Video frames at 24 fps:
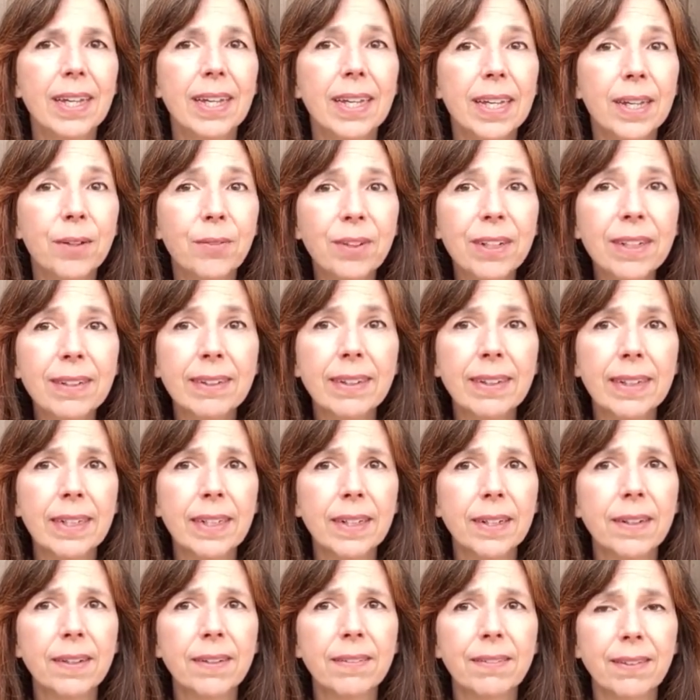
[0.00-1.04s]
In recent
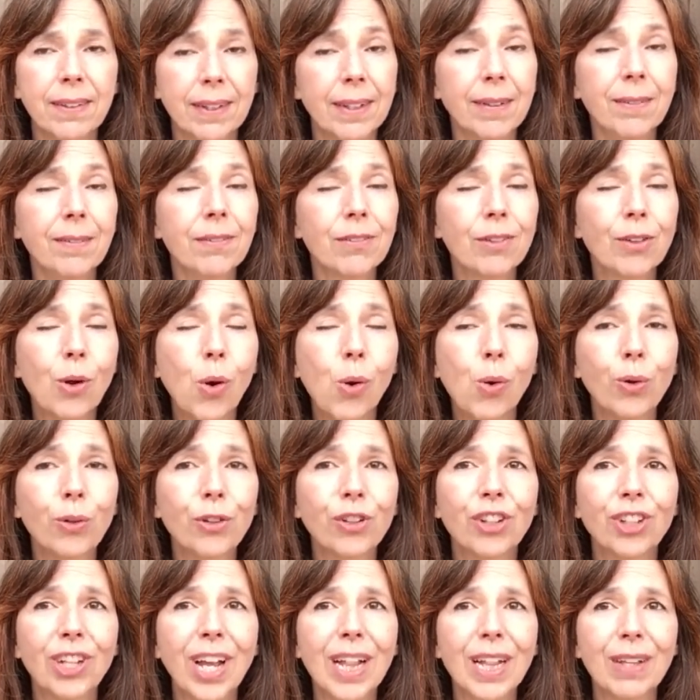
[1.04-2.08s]
years, it was a cold
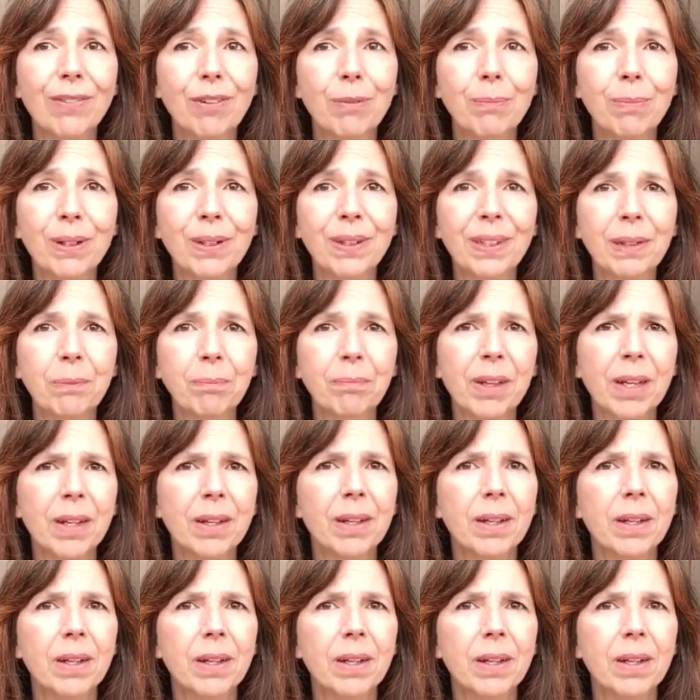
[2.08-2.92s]
shell of a building,